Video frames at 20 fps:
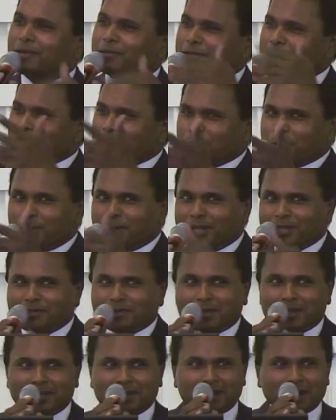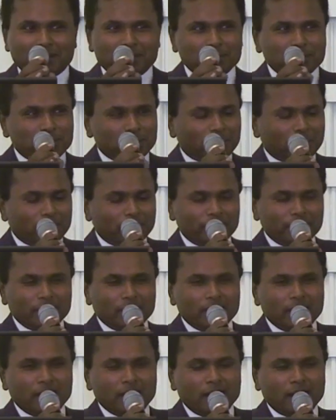I was curious when I talked to Joe.
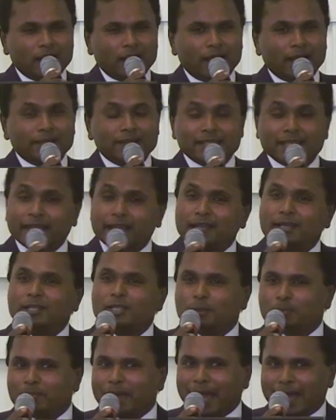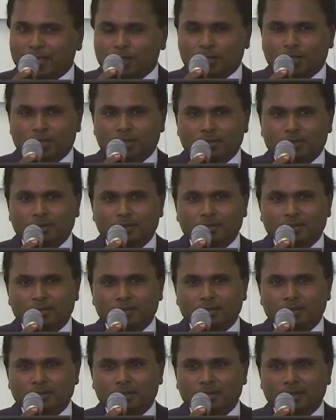And second is passion.
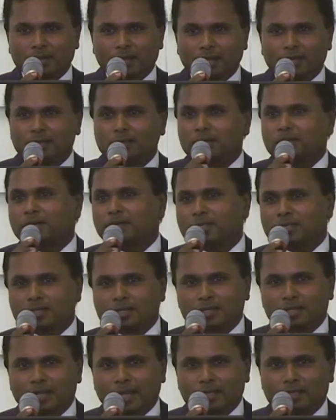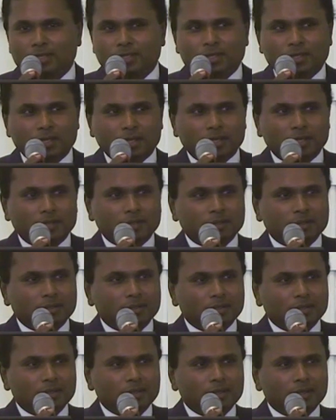And third is intensity.
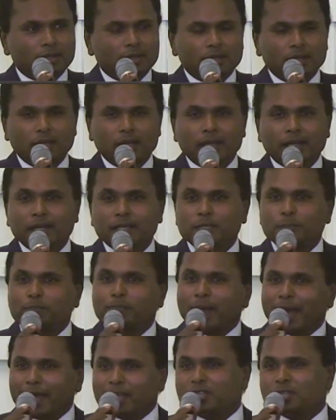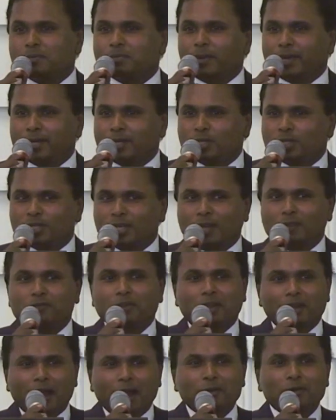Because passion by itself,
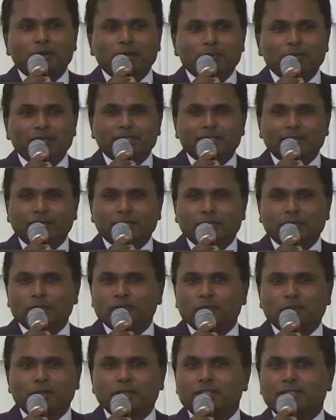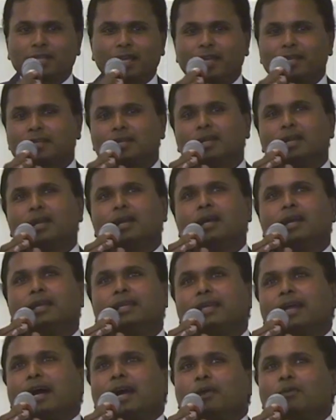you're not going successful. It's like,
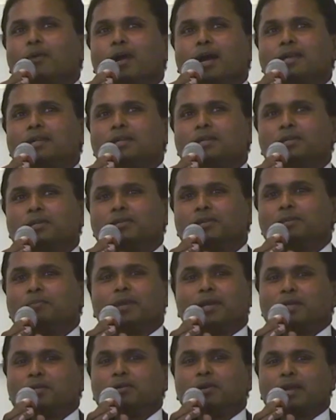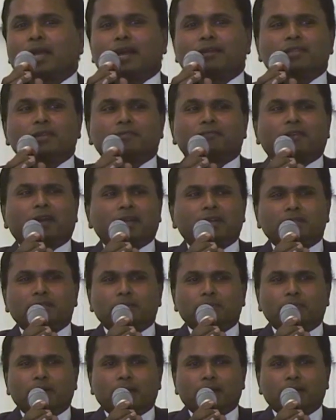yeah, I want to do it, but you don't have the fire in
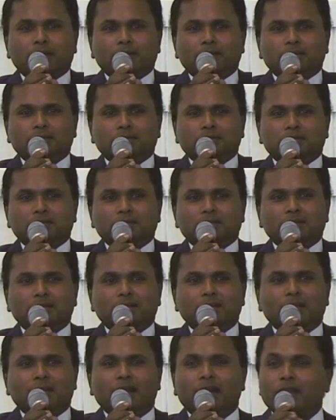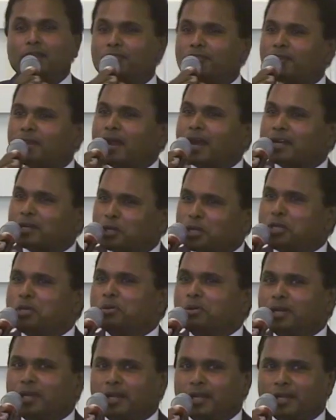the belly. And if you're not
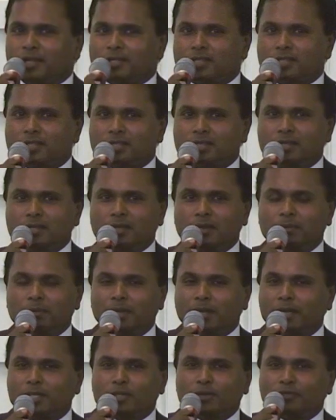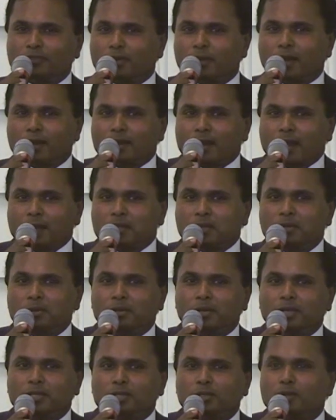curious, because if you are not
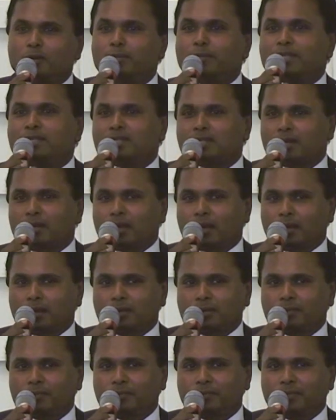curious, you'll be settled.